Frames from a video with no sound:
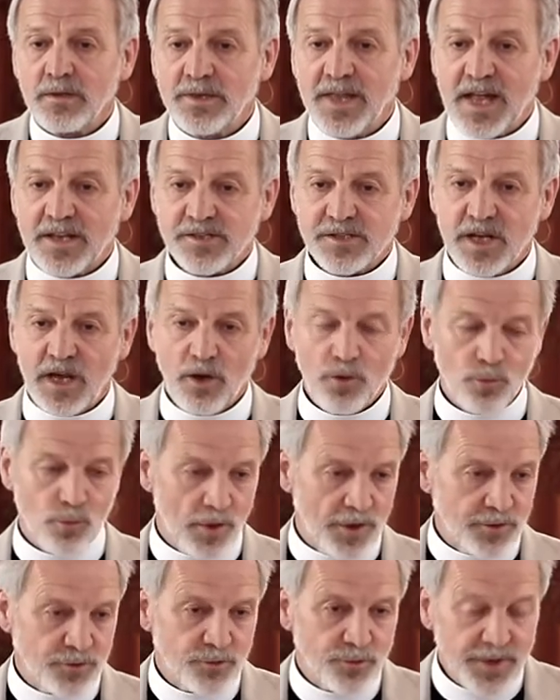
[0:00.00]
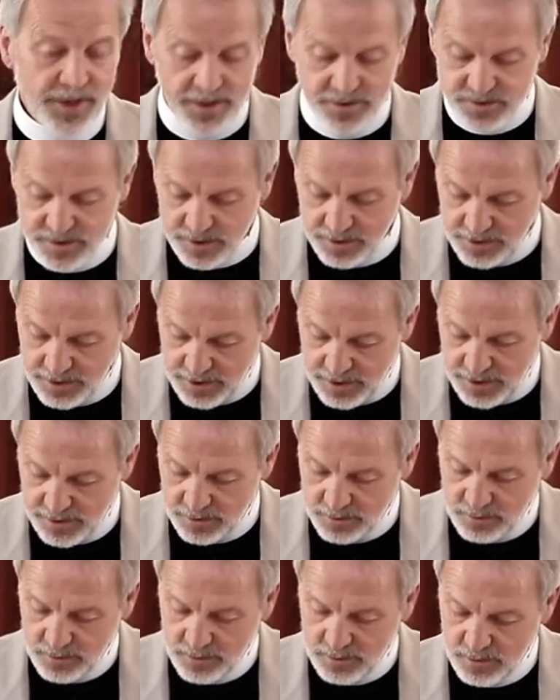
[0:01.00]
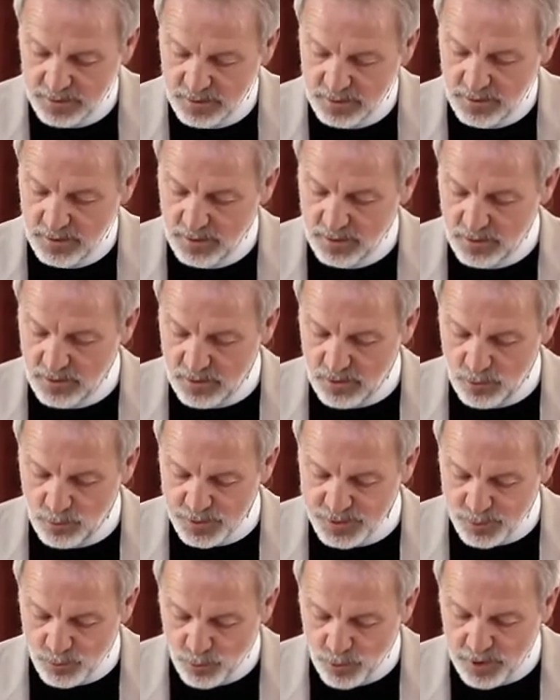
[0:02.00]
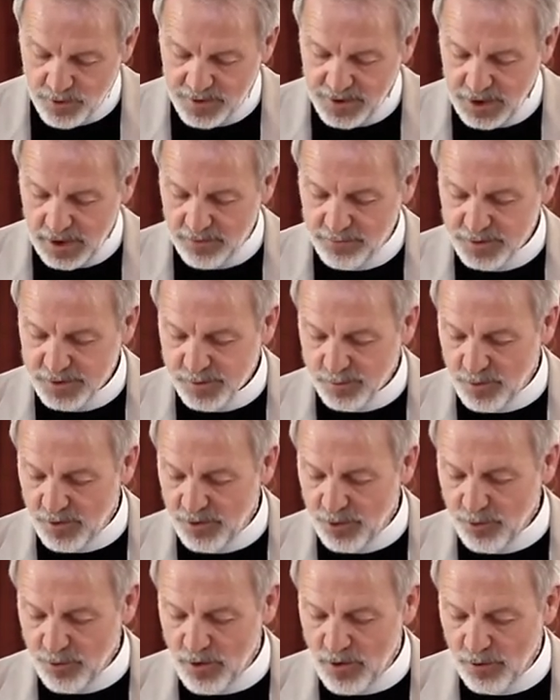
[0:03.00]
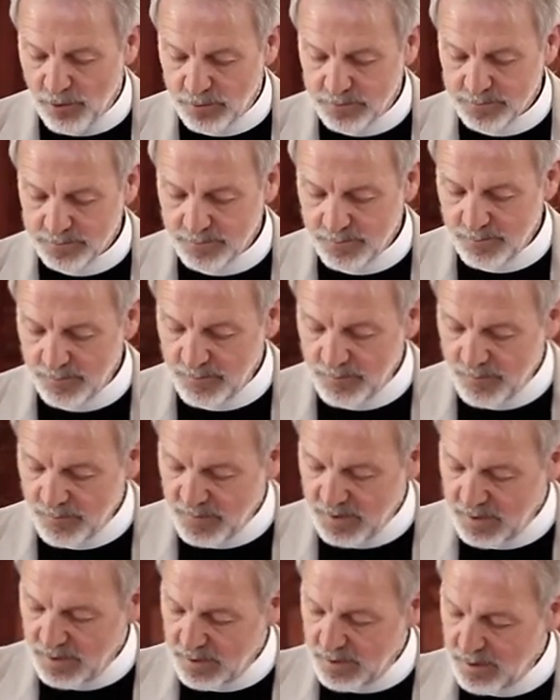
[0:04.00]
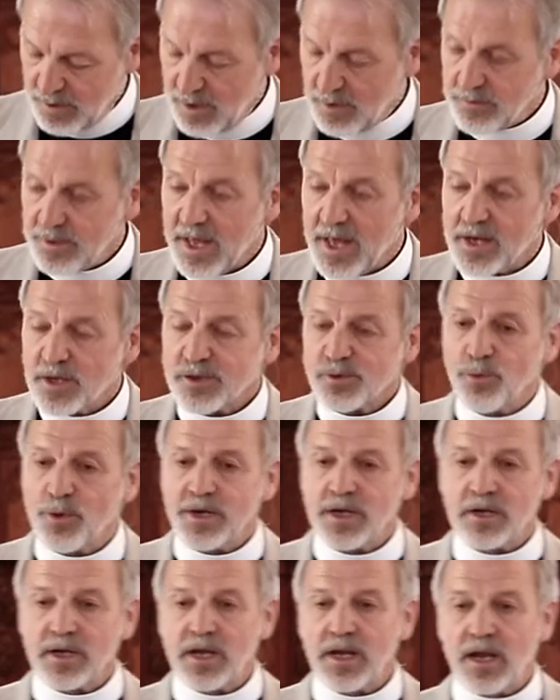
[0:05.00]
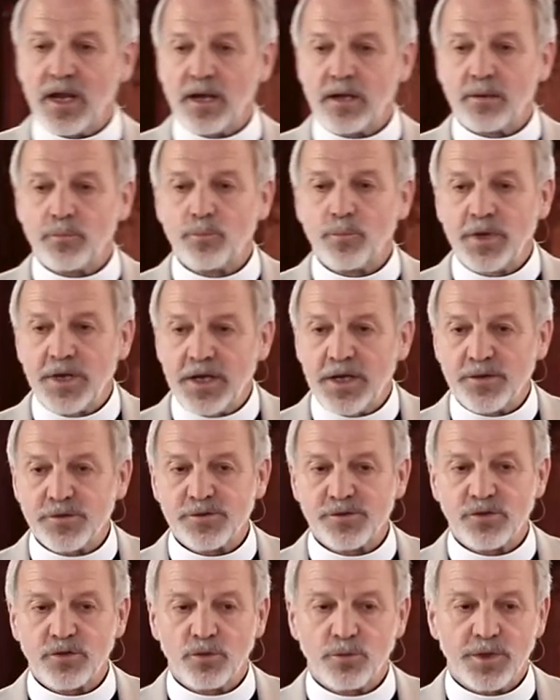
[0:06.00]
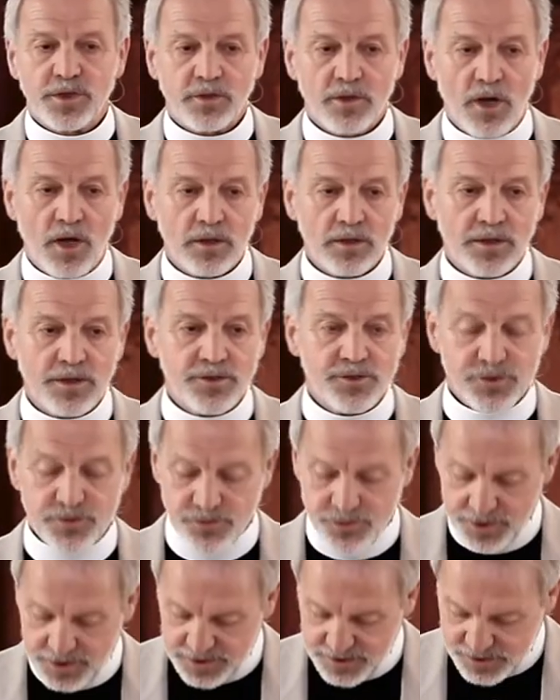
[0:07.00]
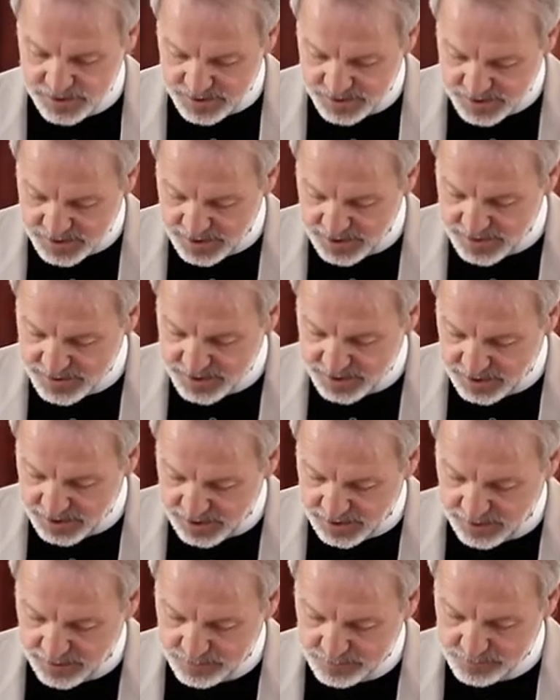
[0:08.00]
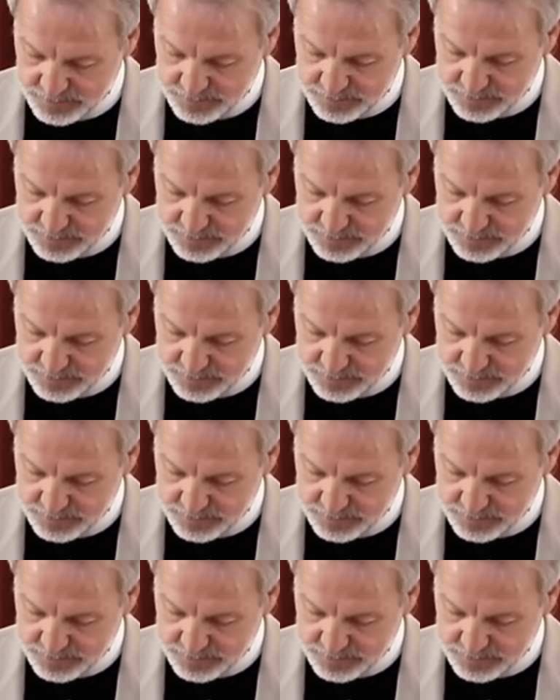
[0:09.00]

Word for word: That's how one treats a king who is worthy of his throne, and that is what it means to acknowledge Jesus as king.